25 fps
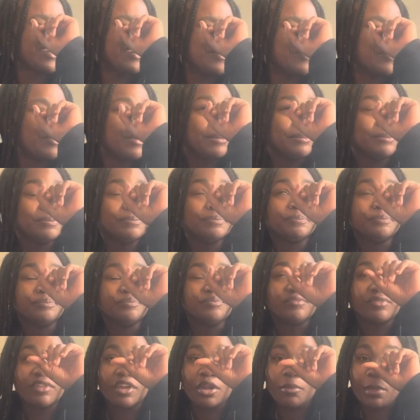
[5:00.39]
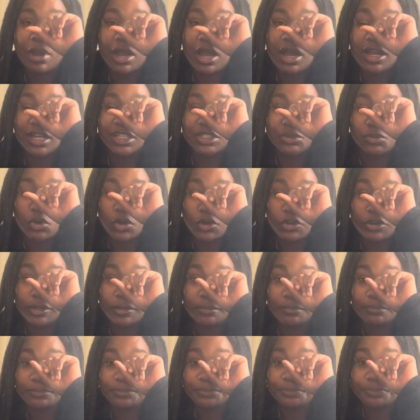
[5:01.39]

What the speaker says: up. My eyes watering.